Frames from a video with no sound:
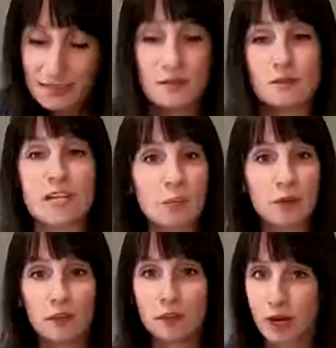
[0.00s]
Same with
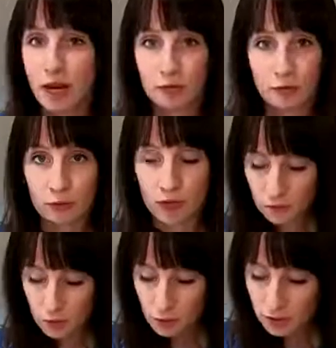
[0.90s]
our dried fruit. If
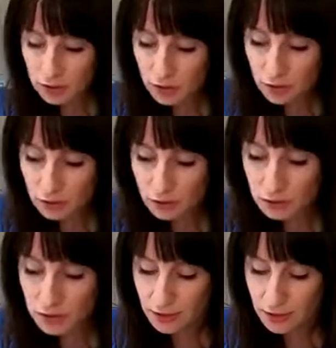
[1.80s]
you wanted to use